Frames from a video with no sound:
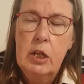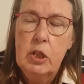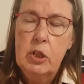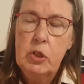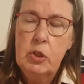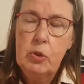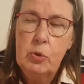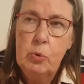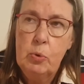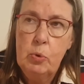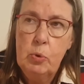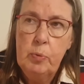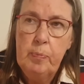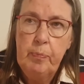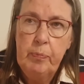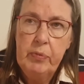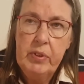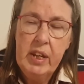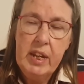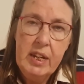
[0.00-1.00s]

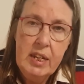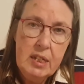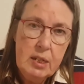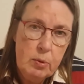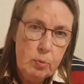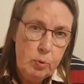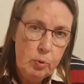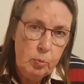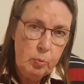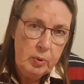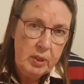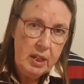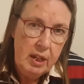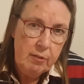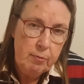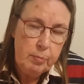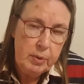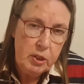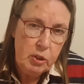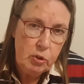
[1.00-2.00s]
So that's what we
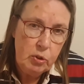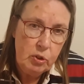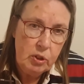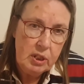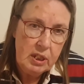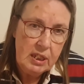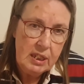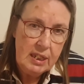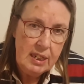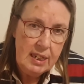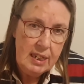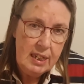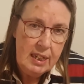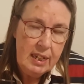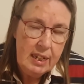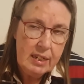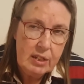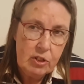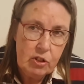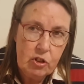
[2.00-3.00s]
have been doing today,
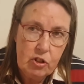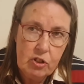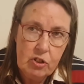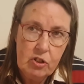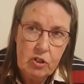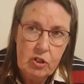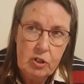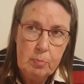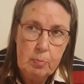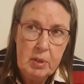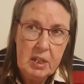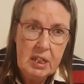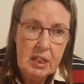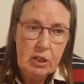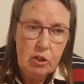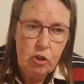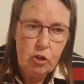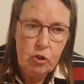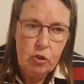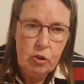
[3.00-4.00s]
is just
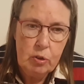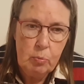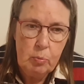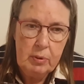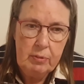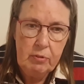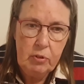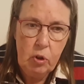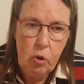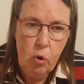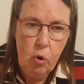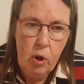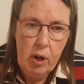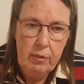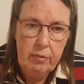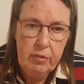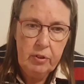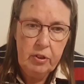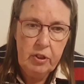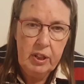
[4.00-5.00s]
making sure that we've got
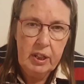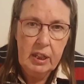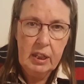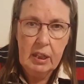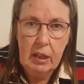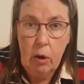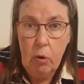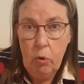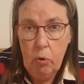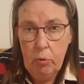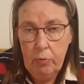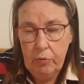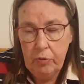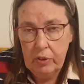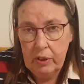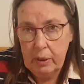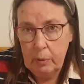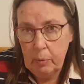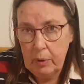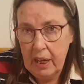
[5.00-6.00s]
everything.
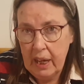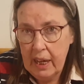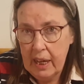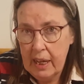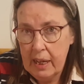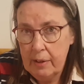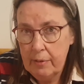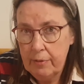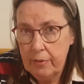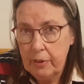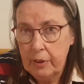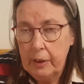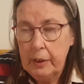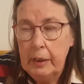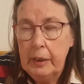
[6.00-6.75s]
Hopefully we have.